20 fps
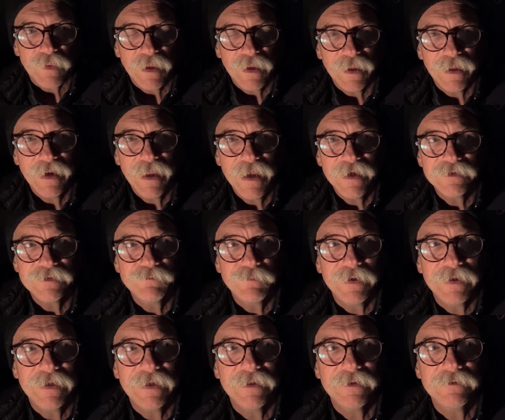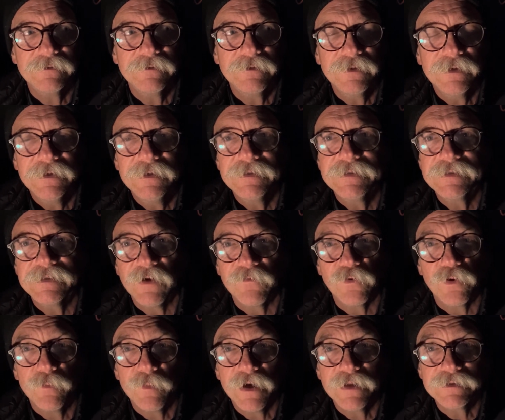It has been
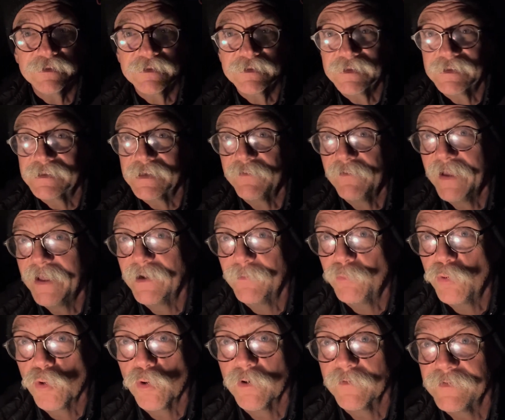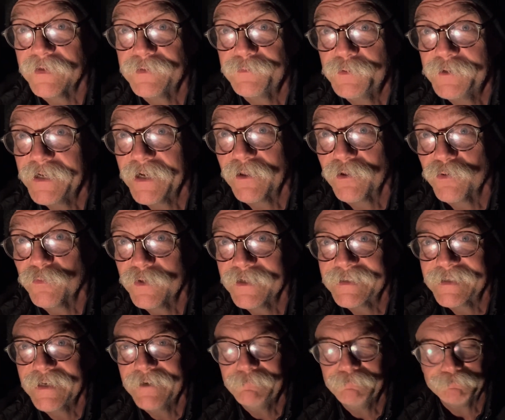several months since I've had a pour of this particular
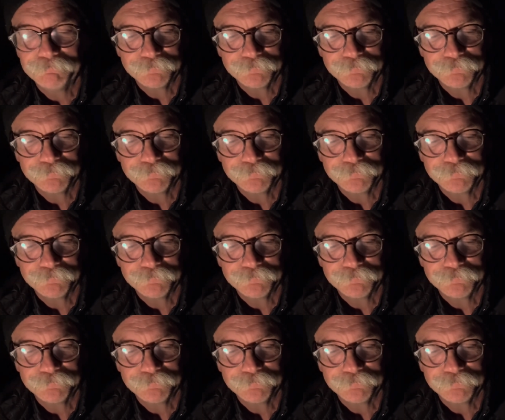whiskey,